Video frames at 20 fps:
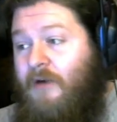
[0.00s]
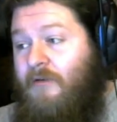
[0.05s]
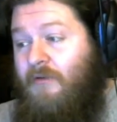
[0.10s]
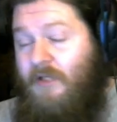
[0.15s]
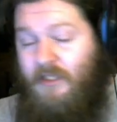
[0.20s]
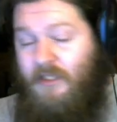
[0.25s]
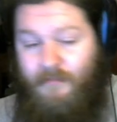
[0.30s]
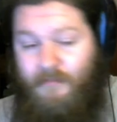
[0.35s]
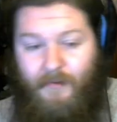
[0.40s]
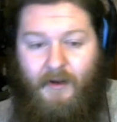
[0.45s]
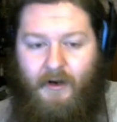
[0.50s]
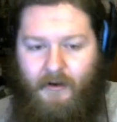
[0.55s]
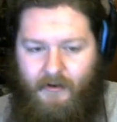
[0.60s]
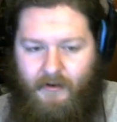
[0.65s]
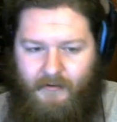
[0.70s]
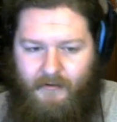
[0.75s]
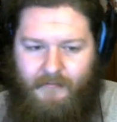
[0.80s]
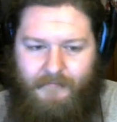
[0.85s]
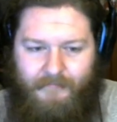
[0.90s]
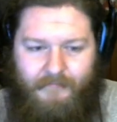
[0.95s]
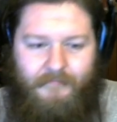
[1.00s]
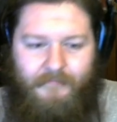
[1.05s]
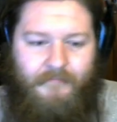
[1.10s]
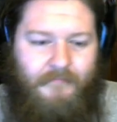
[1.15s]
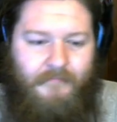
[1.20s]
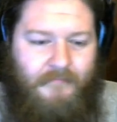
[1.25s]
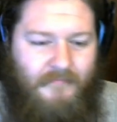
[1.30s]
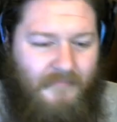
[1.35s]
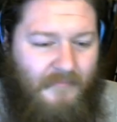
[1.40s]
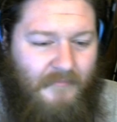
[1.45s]
crispy.
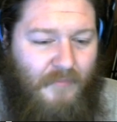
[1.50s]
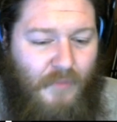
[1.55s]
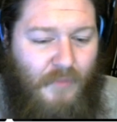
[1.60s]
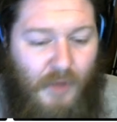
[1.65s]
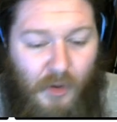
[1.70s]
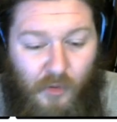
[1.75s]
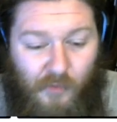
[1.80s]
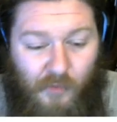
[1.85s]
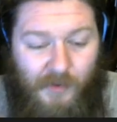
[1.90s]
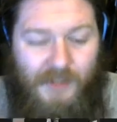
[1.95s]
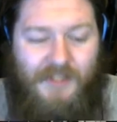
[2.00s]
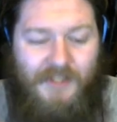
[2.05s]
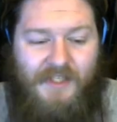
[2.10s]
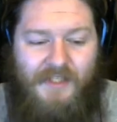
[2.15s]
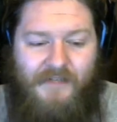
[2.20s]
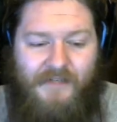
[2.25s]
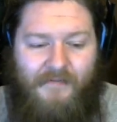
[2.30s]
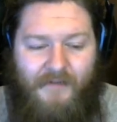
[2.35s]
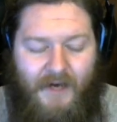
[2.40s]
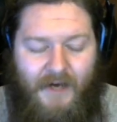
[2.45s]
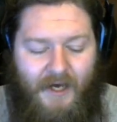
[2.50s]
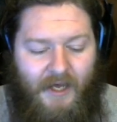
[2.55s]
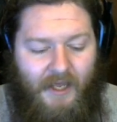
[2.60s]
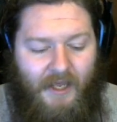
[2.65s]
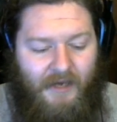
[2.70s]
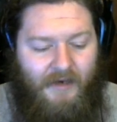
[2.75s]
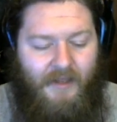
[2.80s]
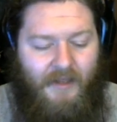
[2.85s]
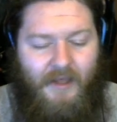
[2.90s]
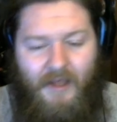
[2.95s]
Which is
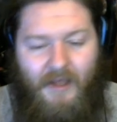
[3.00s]
fine.